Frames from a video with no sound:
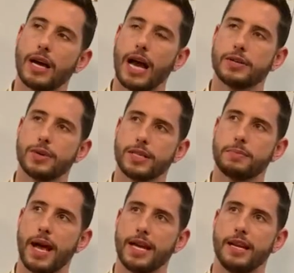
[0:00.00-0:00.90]
how to
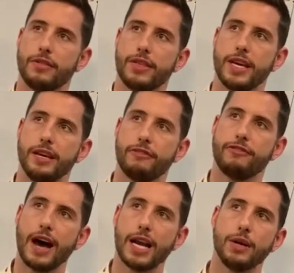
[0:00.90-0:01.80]
explain it? The
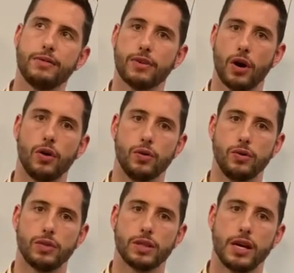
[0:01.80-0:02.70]
value of
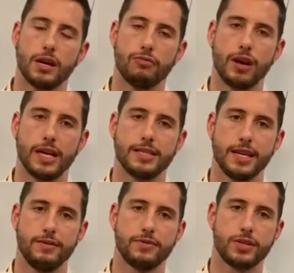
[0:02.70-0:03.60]
gold
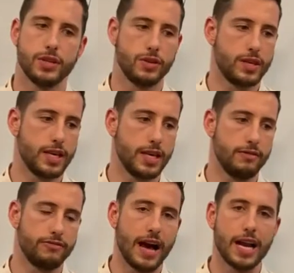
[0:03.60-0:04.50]
relative to the
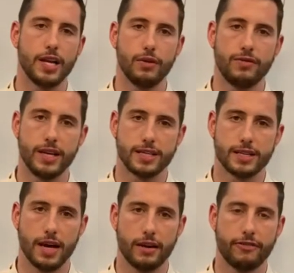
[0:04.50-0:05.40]
value of
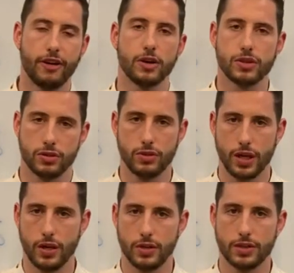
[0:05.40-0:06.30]
its like functional
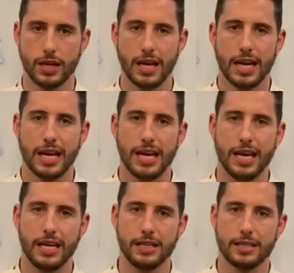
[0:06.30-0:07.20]
use
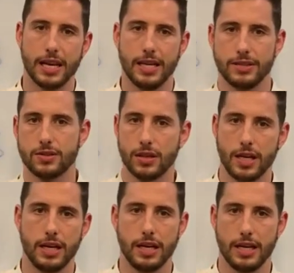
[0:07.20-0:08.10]
is is
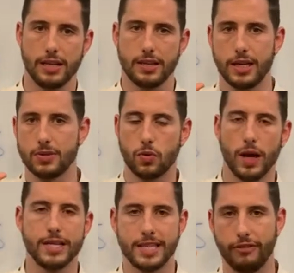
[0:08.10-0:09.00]
is
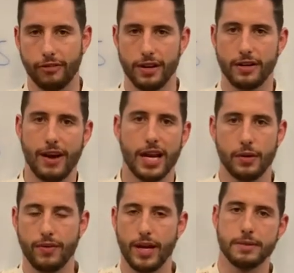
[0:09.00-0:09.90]
quite different. The
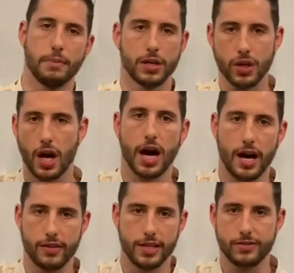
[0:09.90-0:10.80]
value of it is much
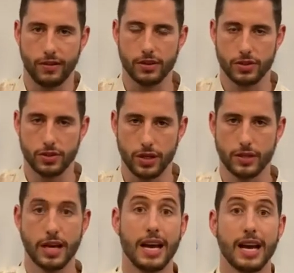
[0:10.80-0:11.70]
higher than its functional
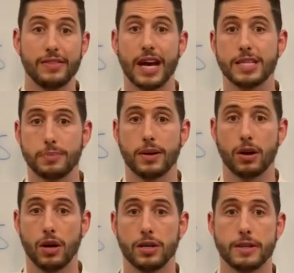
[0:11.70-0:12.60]
use, and that's
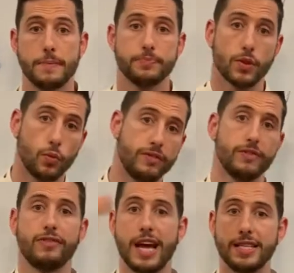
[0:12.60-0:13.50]
because we've
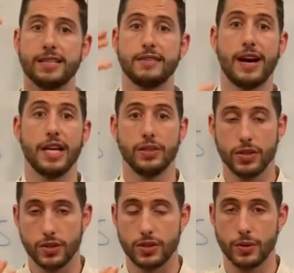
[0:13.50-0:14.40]
inflated the value
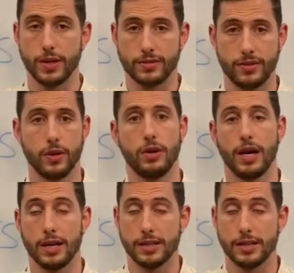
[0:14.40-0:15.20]
due to its view